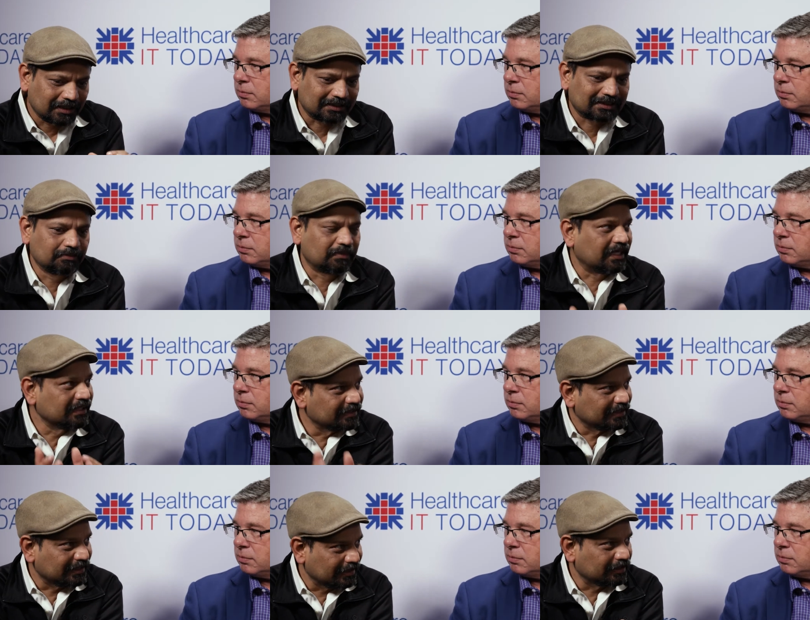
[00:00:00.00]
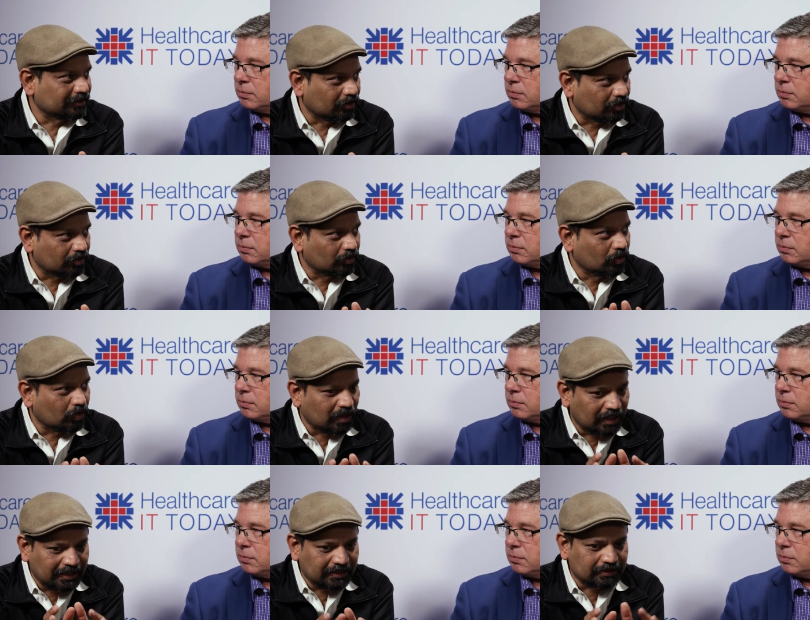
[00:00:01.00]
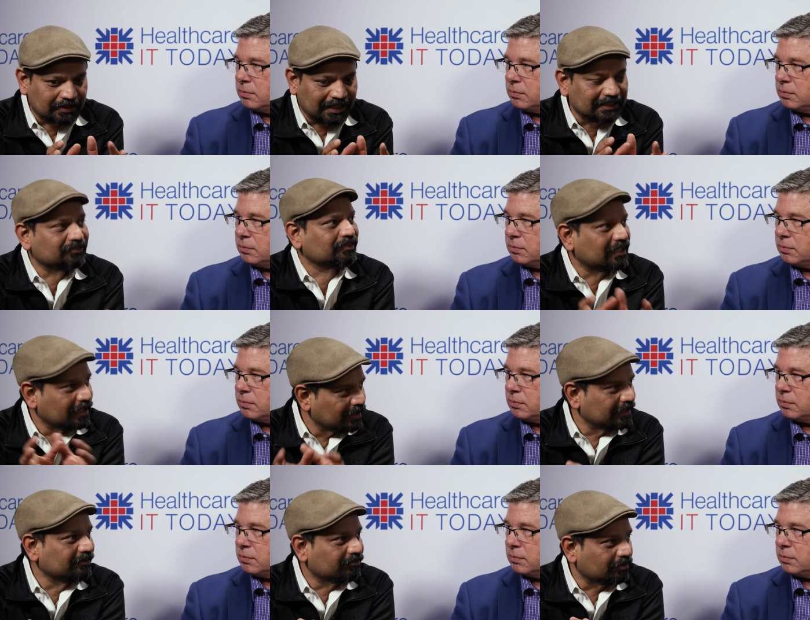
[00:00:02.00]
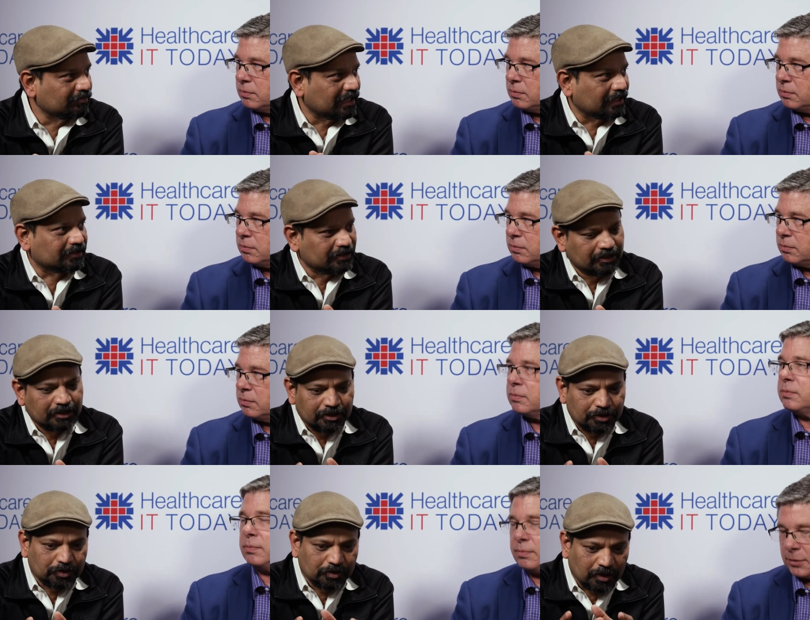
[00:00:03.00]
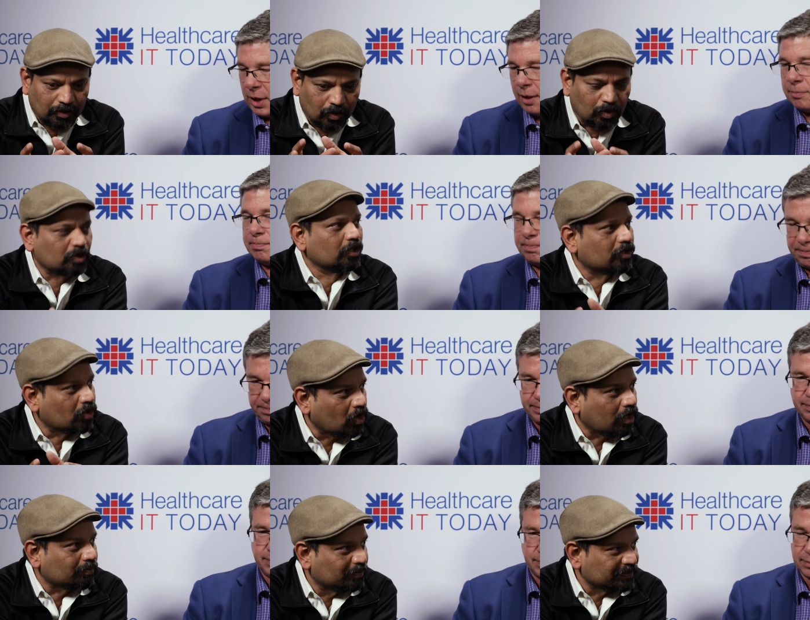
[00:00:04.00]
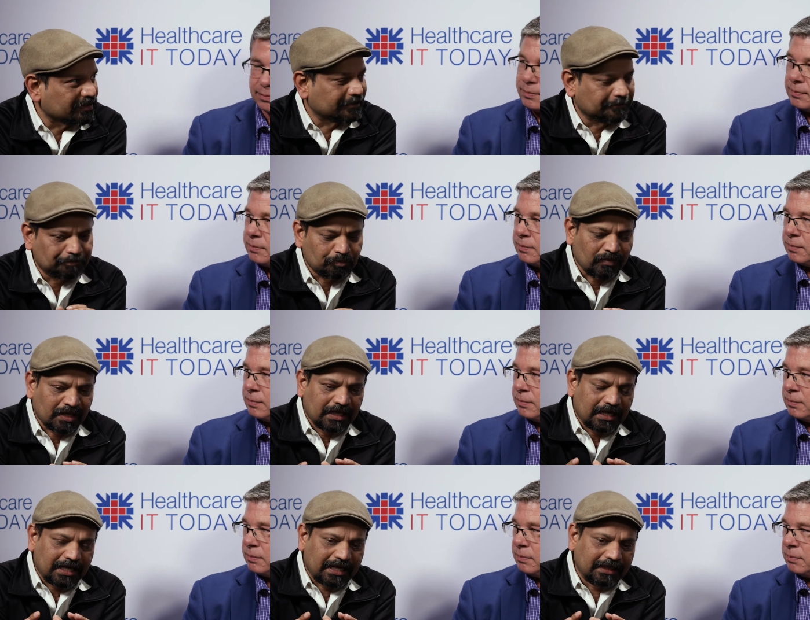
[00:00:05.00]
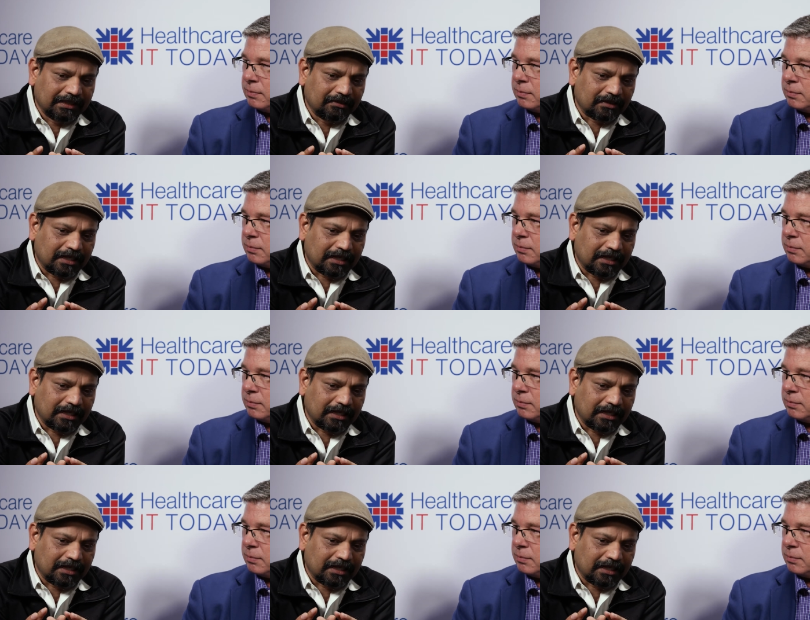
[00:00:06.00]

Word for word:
Speaker 1: customizing it or localize, transfer learning from that to the yeah. local corpus and,